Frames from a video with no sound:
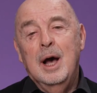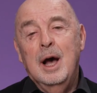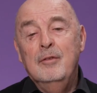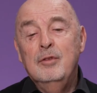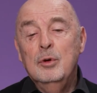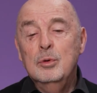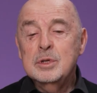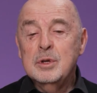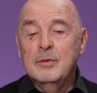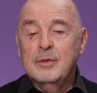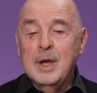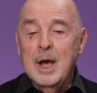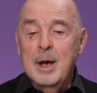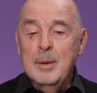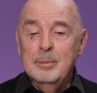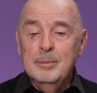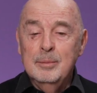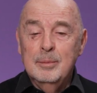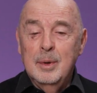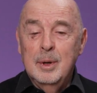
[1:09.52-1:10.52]
I've also
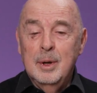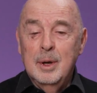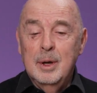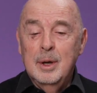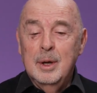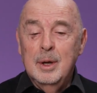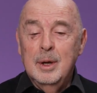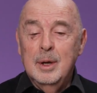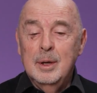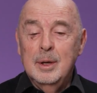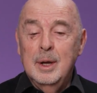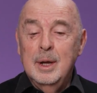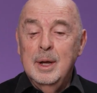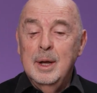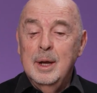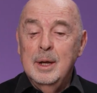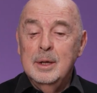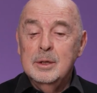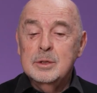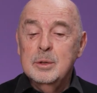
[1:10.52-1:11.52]
come
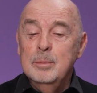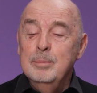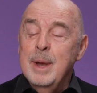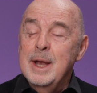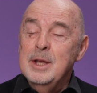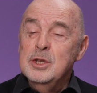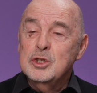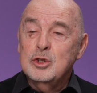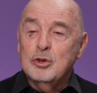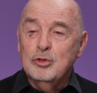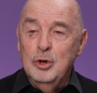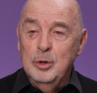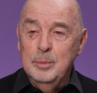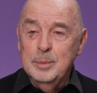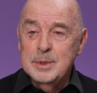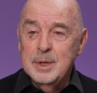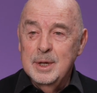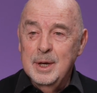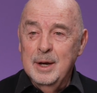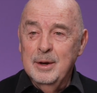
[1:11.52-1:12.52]
to men's
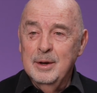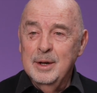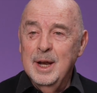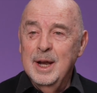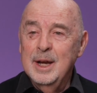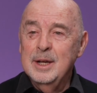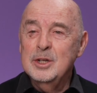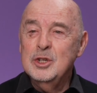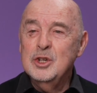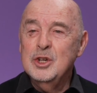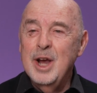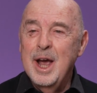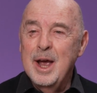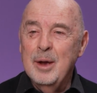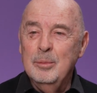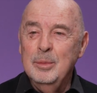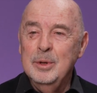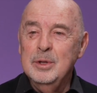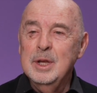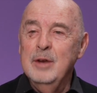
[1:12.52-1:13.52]
groups here and had a
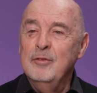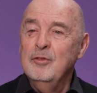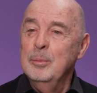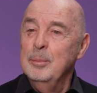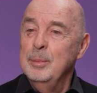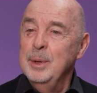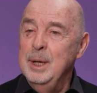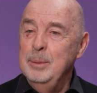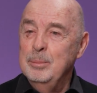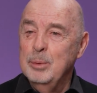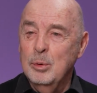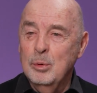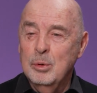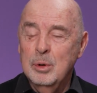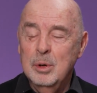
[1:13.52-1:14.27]
chat with different people.